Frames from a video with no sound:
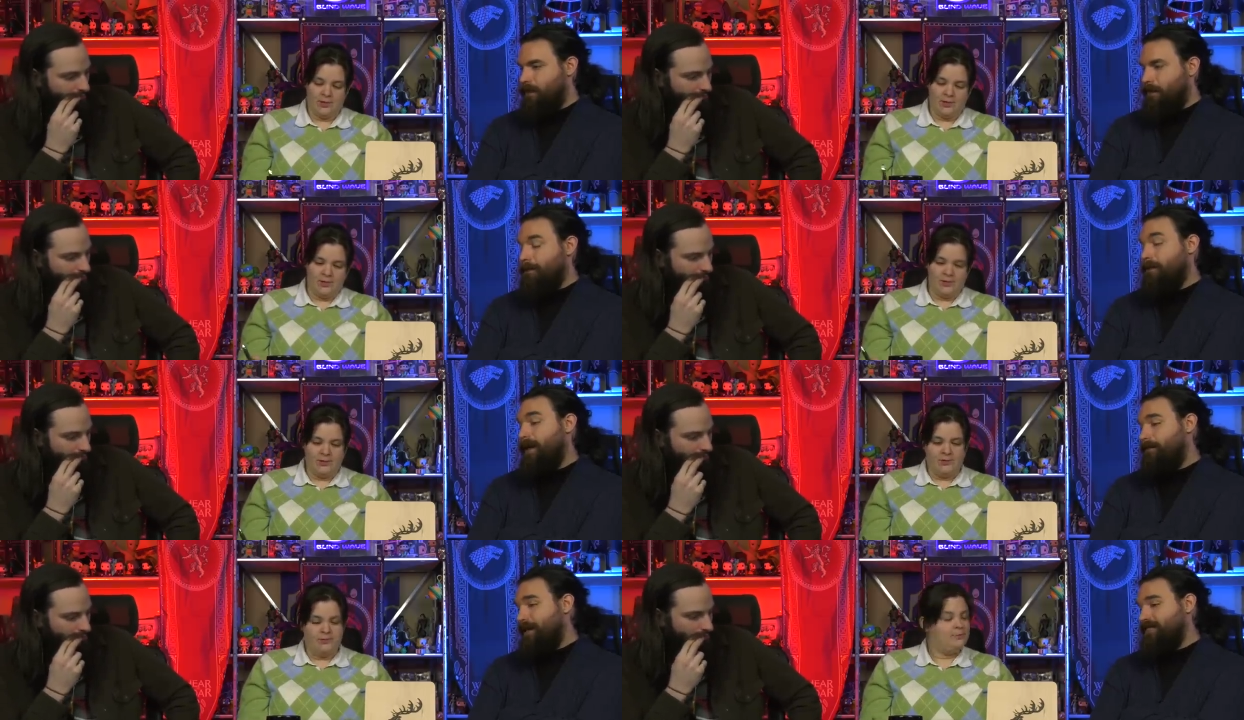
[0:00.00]
Speaker 1: mean,
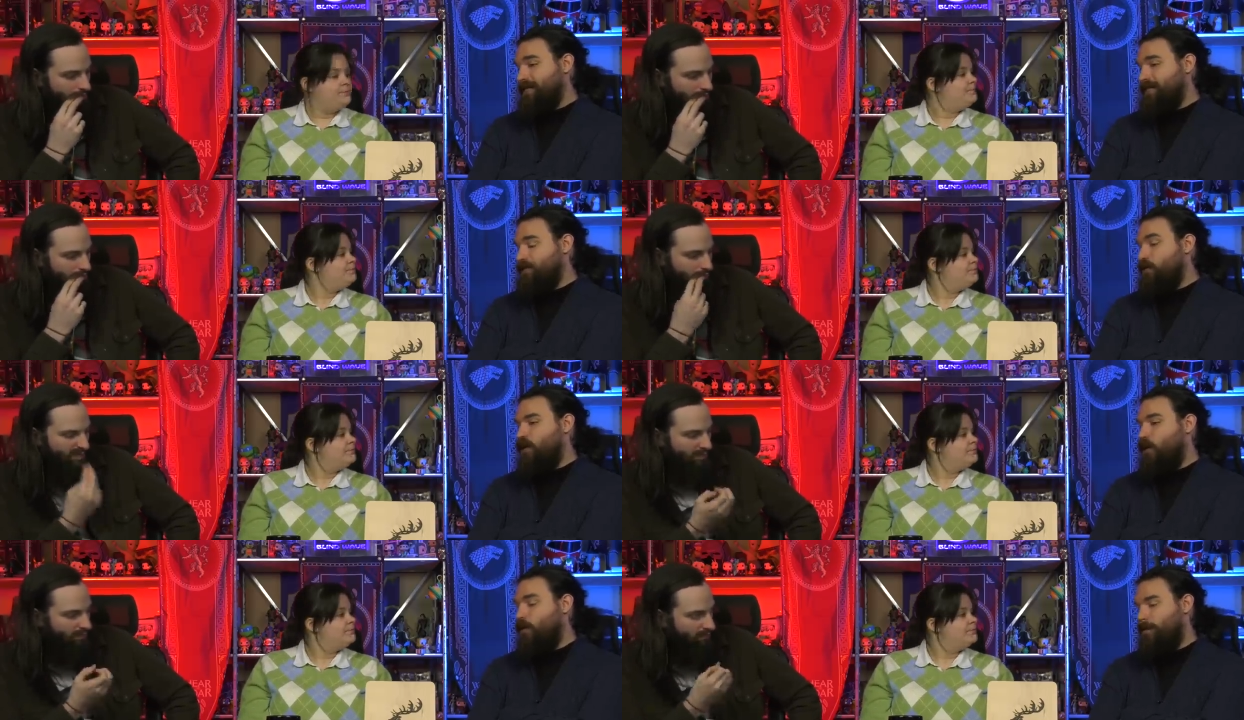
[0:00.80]
ba basically, his only
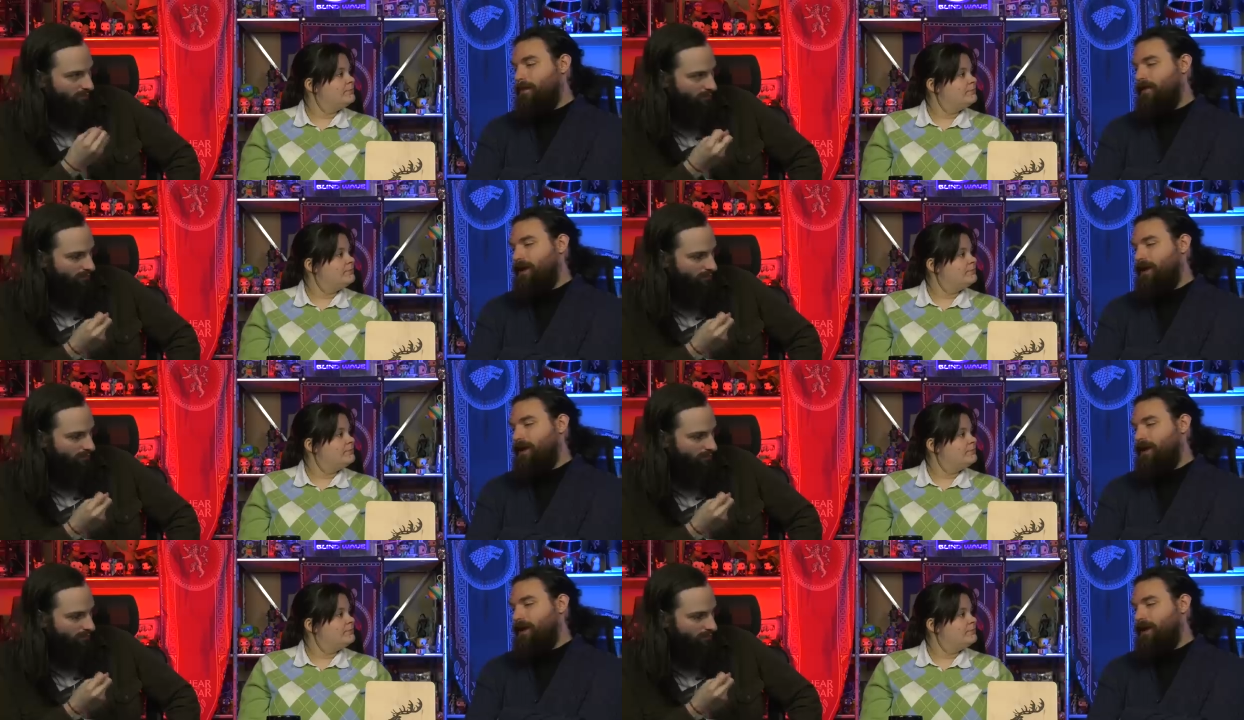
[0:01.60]
hope,